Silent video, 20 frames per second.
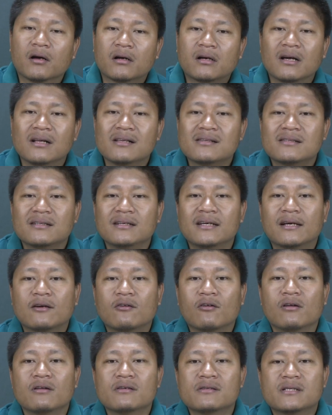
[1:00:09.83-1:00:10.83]
cultural
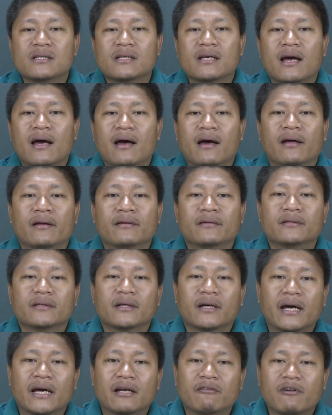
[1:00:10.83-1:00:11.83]
ecology and
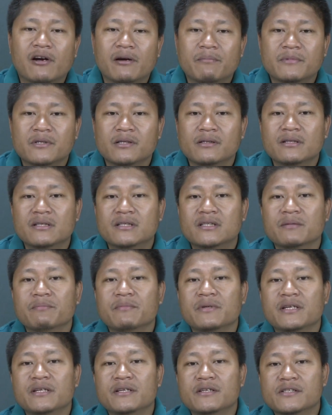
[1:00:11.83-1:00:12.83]
environmental
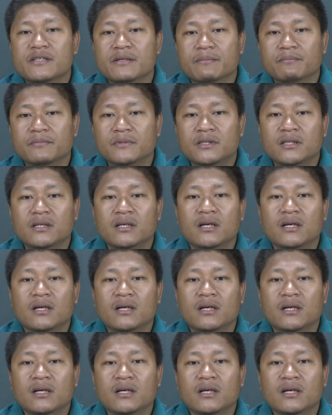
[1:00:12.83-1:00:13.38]
determinism,